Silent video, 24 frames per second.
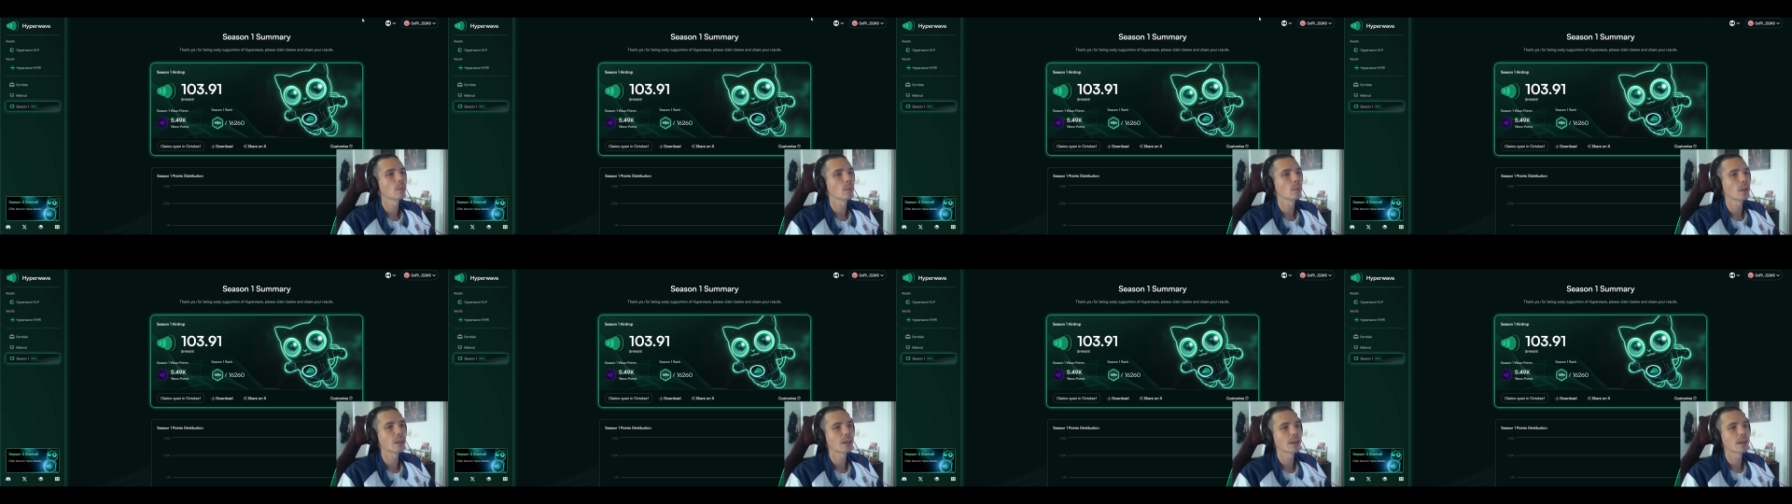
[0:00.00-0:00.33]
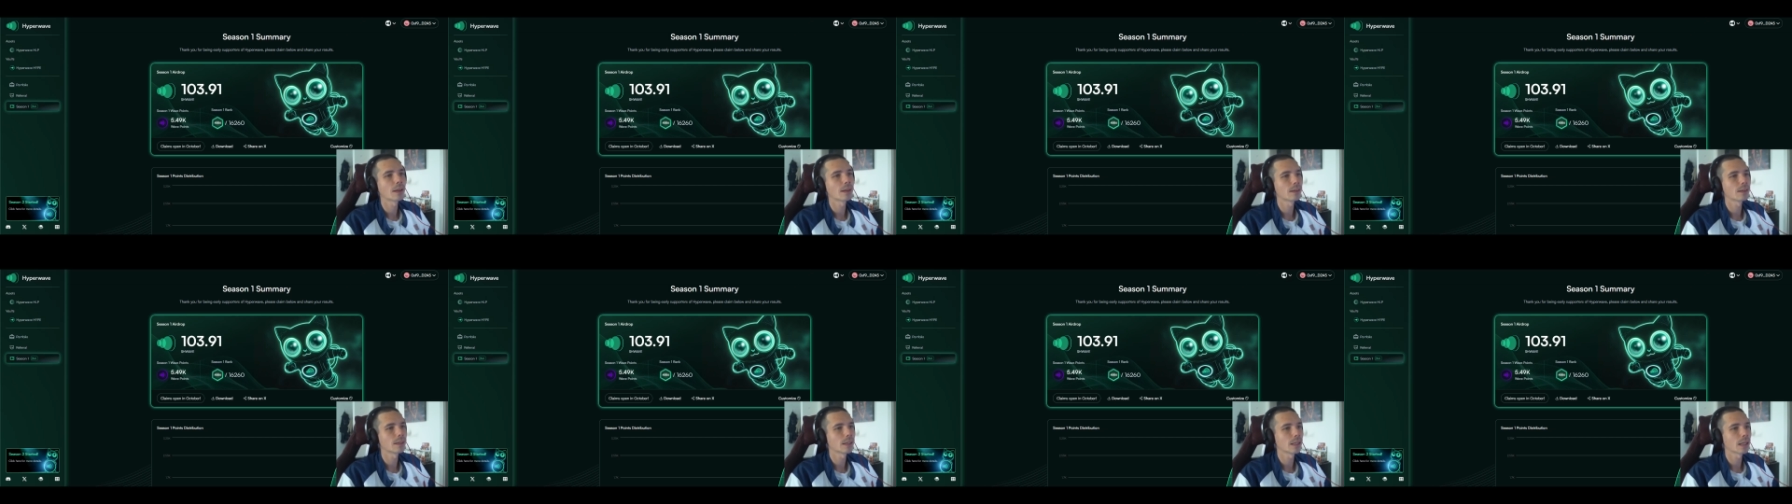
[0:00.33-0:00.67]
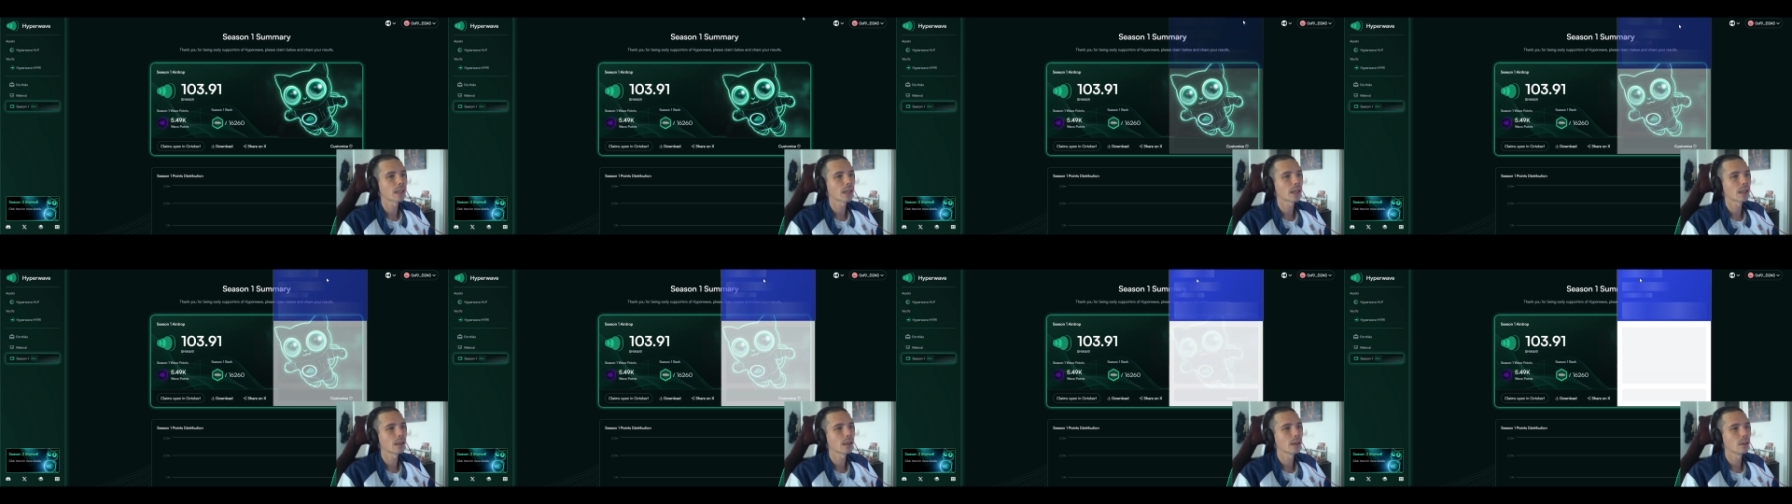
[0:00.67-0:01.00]
But then
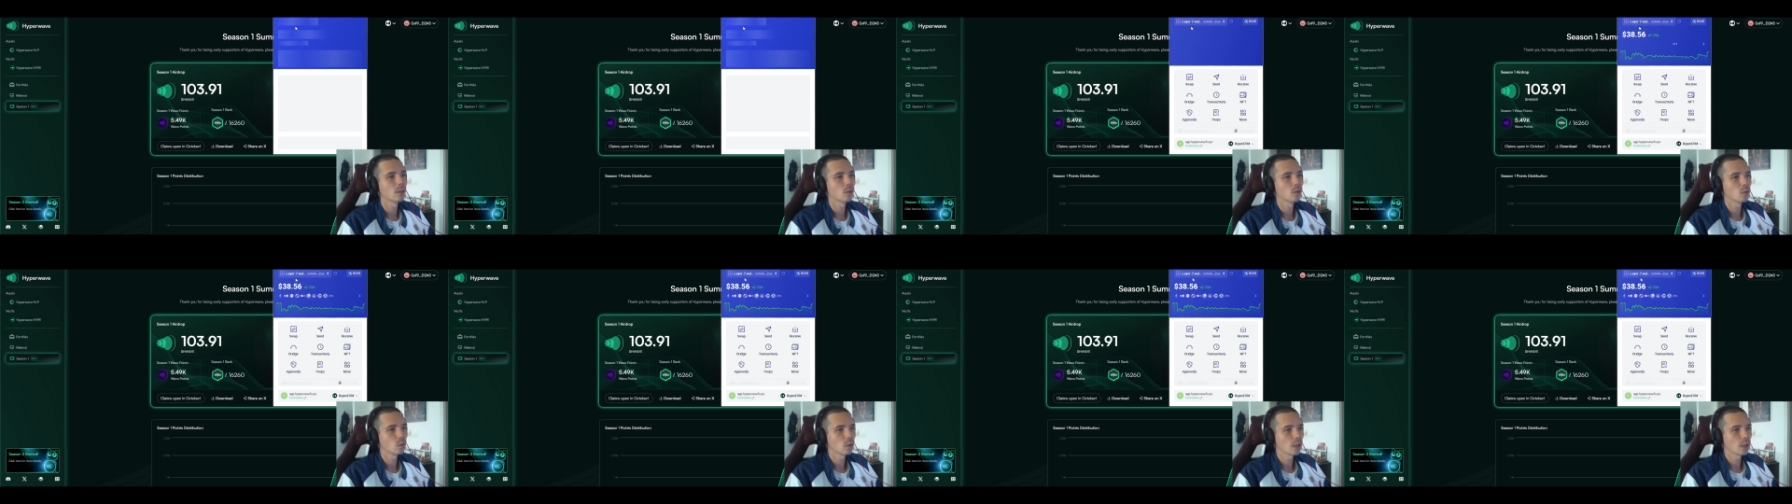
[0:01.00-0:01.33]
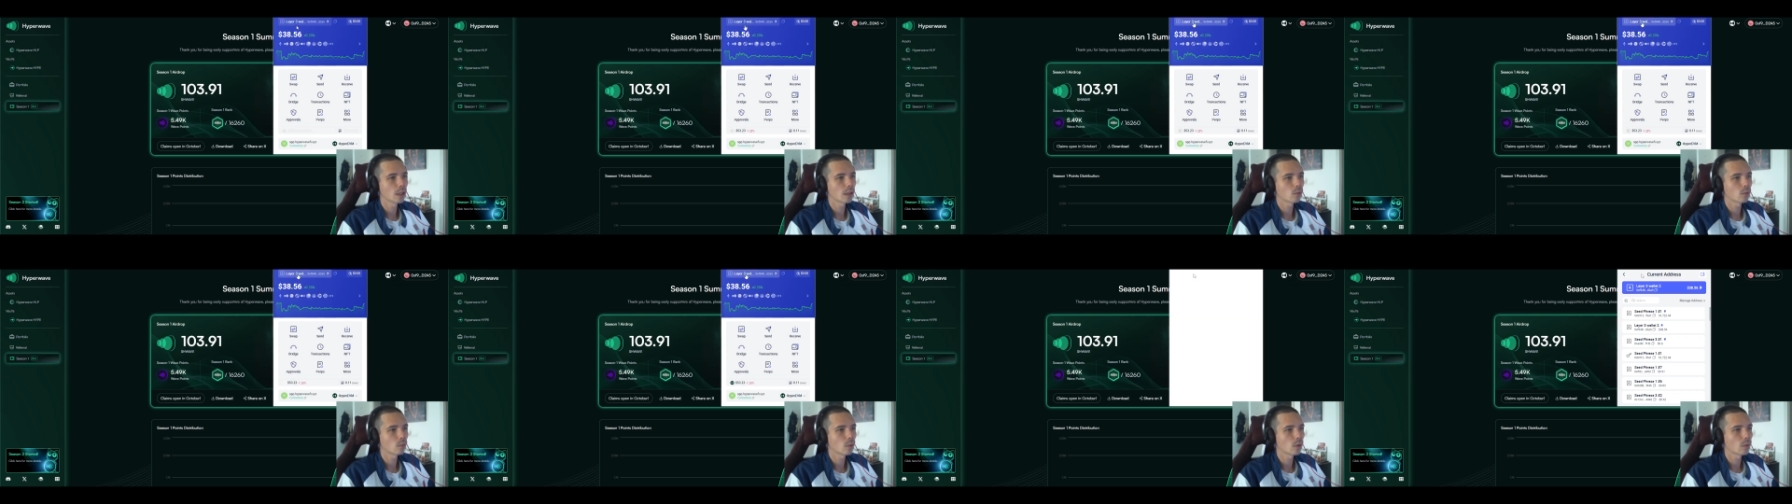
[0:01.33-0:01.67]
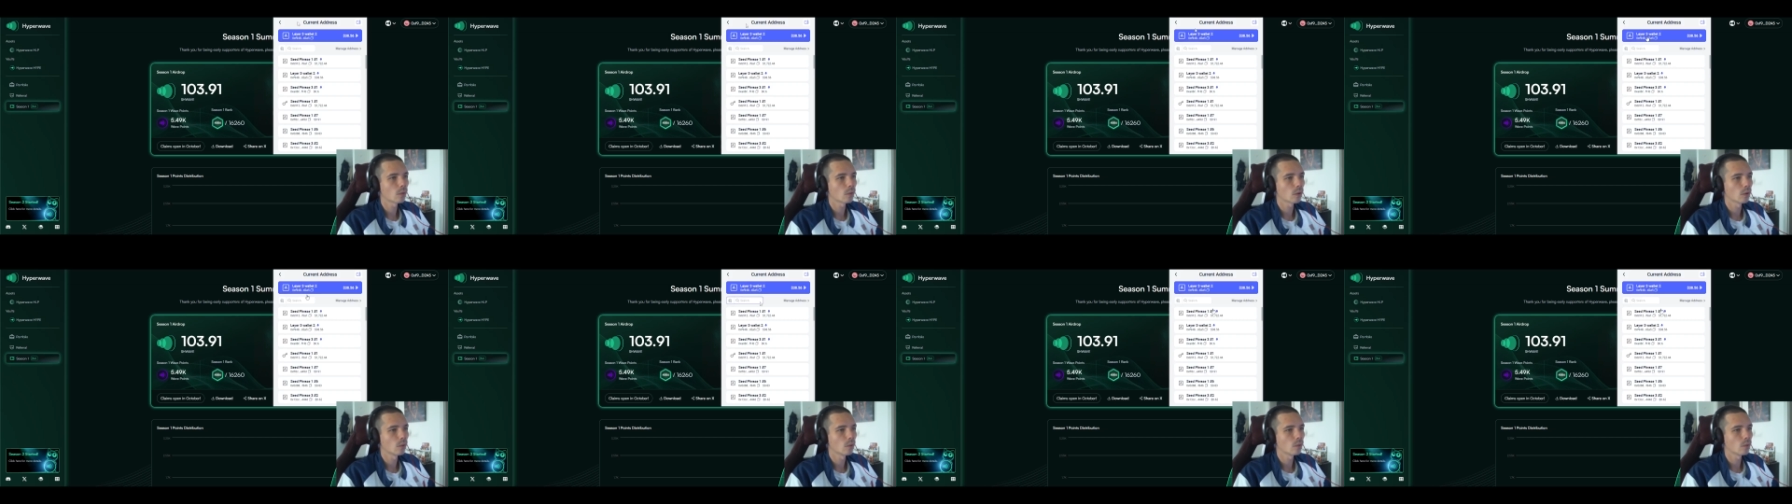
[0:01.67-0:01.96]
again, do that with